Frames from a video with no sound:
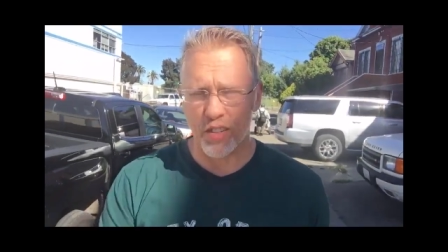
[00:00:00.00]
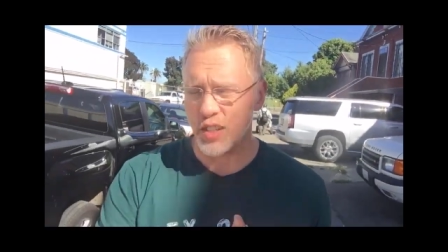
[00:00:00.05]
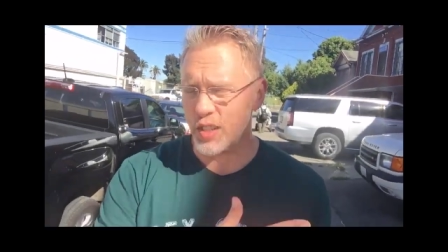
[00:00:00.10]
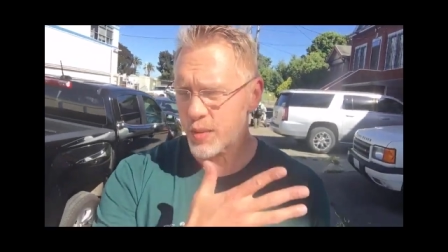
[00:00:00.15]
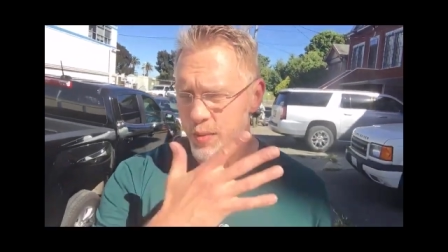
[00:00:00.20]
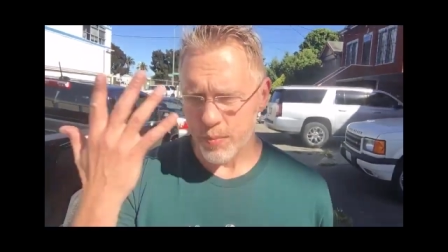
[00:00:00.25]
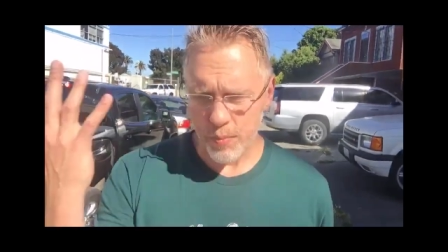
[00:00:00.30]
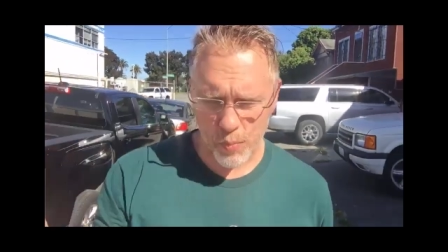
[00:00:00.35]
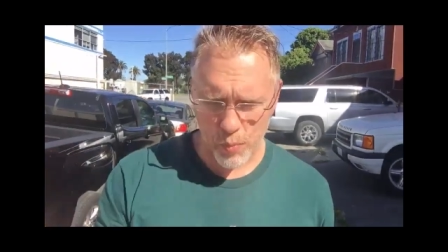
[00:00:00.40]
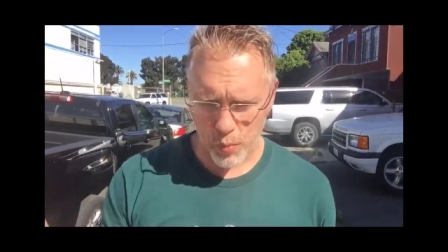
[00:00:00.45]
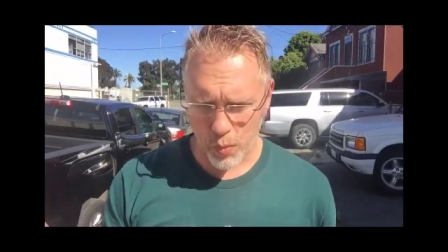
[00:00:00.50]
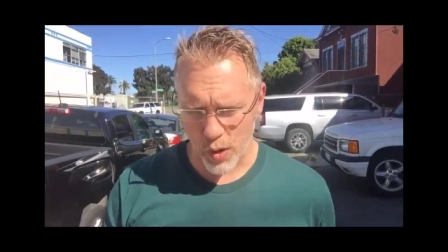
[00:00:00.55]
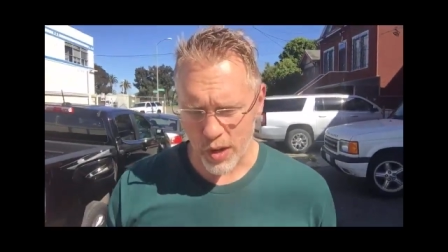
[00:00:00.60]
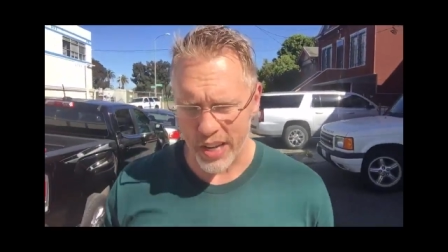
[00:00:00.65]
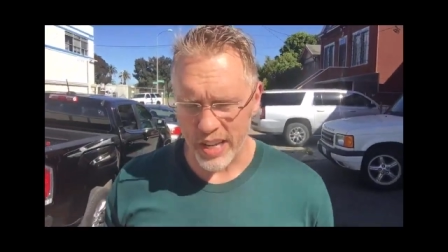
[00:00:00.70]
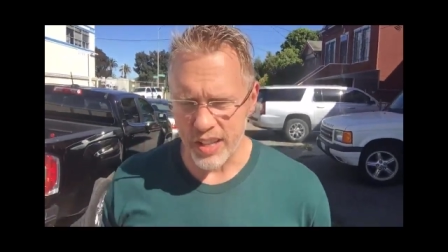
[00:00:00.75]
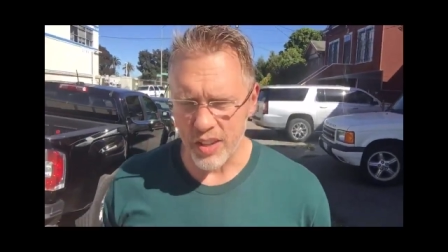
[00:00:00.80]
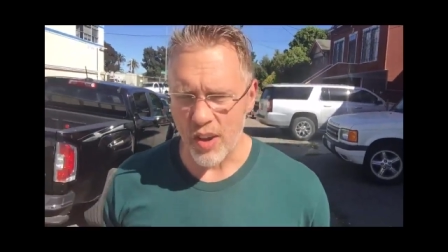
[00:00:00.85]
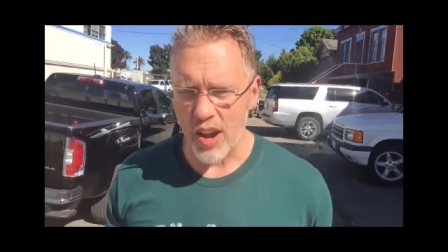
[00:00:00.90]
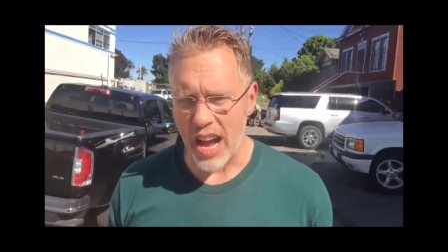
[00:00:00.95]
they're just
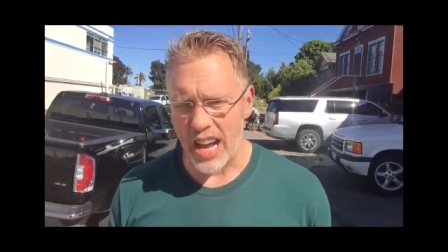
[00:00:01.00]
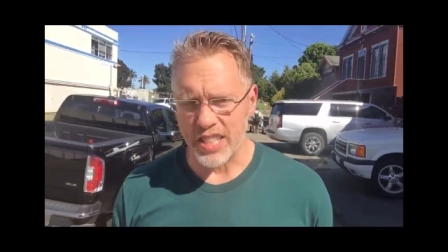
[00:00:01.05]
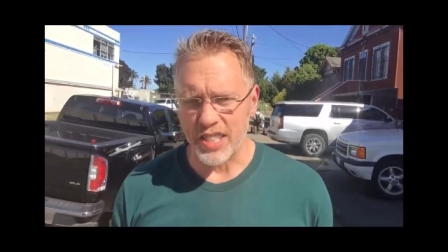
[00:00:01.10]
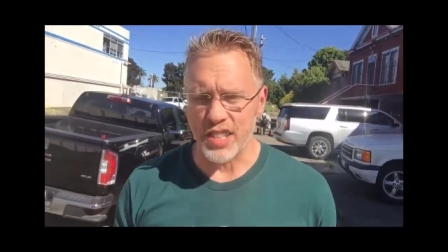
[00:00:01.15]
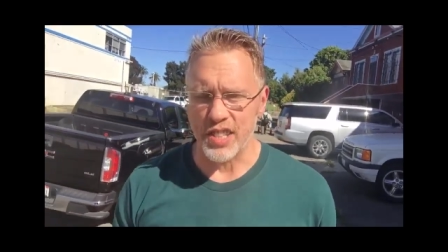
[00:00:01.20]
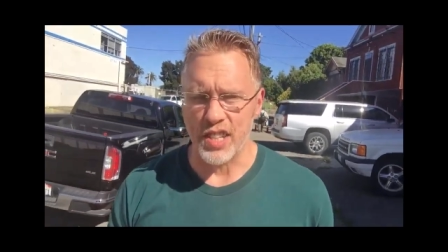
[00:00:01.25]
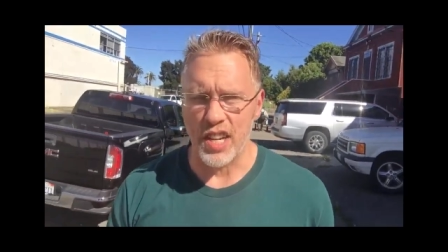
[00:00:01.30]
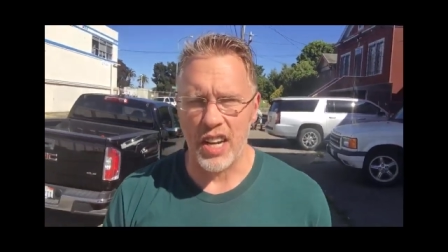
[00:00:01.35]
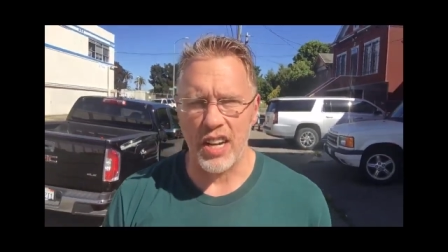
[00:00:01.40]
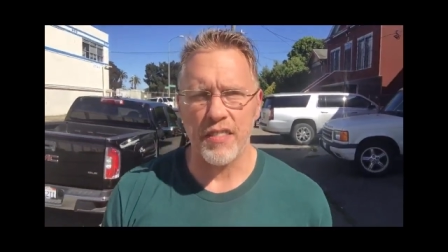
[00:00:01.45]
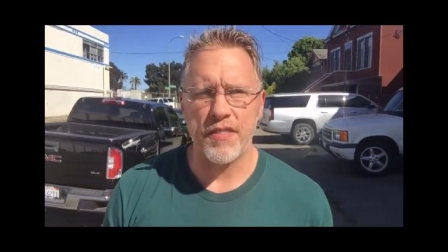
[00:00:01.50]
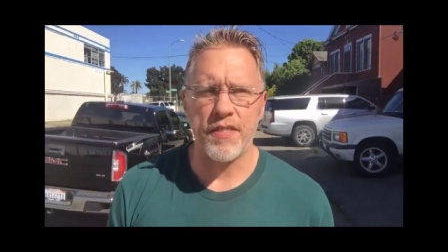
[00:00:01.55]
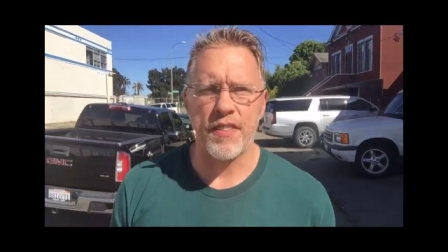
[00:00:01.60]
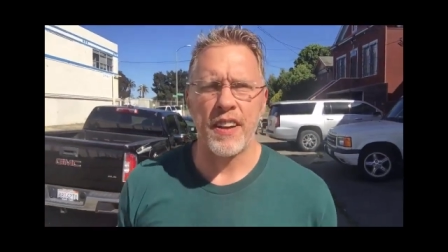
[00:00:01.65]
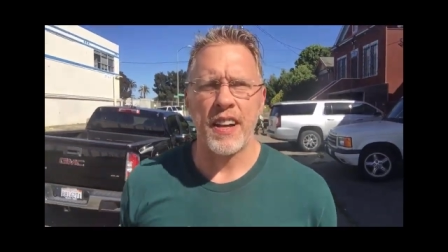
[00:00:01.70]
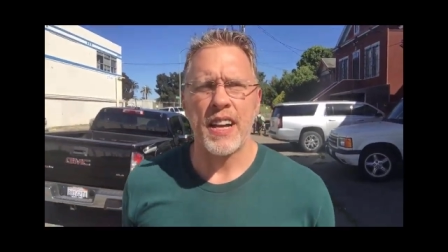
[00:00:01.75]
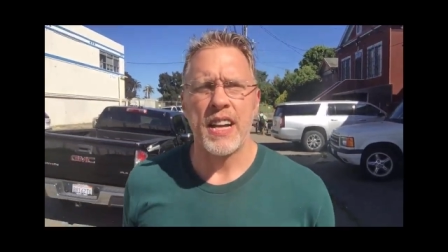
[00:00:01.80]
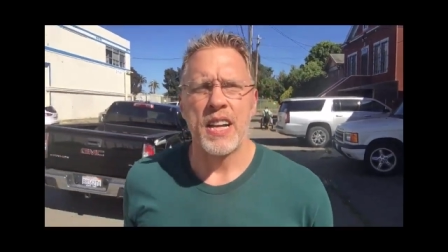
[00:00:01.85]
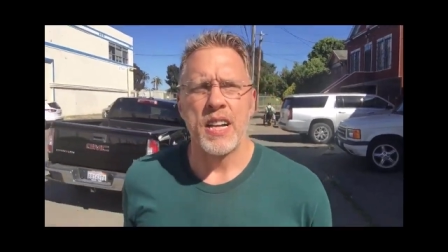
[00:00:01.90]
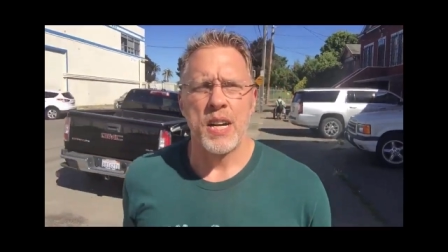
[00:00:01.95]
working their asses
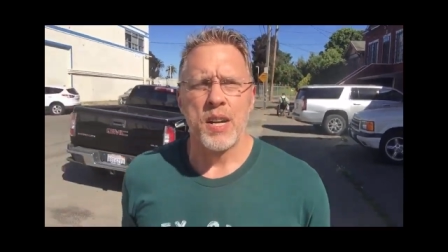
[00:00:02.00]
off.